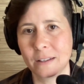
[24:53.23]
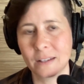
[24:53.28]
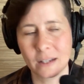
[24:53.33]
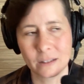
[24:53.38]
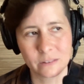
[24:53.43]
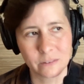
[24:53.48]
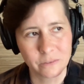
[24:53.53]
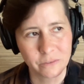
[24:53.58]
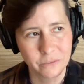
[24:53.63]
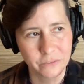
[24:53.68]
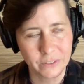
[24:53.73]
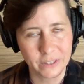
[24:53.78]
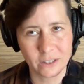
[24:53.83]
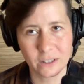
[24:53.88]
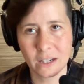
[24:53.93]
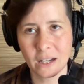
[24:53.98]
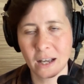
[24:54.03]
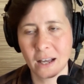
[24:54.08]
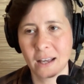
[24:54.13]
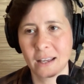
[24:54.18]
it has a
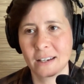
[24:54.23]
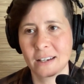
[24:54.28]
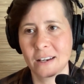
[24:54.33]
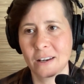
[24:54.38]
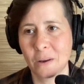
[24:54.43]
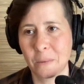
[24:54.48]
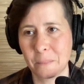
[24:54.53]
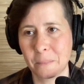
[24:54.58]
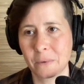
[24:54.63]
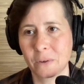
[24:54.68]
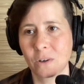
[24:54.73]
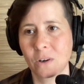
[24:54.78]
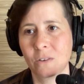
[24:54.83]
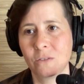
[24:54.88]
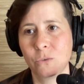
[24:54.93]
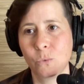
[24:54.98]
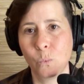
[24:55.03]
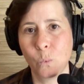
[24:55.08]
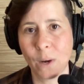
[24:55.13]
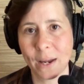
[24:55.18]
very high number
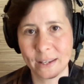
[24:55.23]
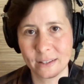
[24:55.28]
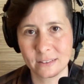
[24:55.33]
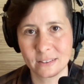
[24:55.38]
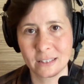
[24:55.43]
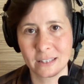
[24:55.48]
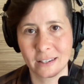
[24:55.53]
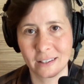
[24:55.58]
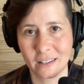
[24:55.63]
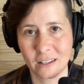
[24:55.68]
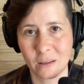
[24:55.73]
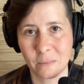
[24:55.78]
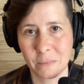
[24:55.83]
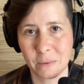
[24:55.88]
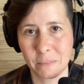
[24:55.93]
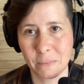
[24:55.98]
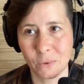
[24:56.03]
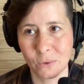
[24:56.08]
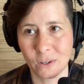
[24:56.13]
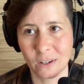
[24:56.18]
of ways that it can
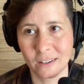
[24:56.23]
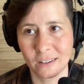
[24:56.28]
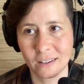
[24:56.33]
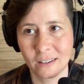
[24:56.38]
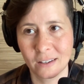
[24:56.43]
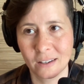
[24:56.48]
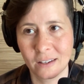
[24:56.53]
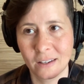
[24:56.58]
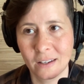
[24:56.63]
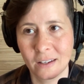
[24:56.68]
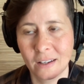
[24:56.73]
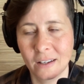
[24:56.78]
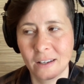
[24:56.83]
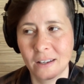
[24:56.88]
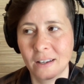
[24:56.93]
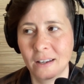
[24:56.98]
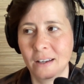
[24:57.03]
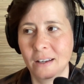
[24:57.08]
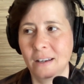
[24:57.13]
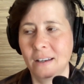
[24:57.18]
be born.
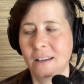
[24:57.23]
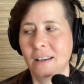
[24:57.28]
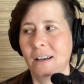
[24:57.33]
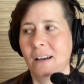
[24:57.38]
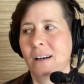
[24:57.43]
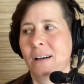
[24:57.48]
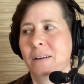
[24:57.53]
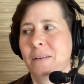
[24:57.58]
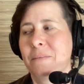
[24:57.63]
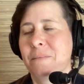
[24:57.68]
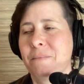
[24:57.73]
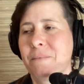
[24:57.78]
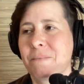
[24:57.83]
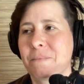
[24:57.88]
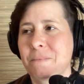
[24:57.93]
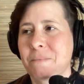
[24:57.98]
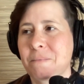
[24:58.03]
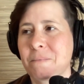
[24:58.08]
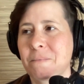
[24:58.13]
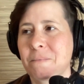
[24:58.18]
Um,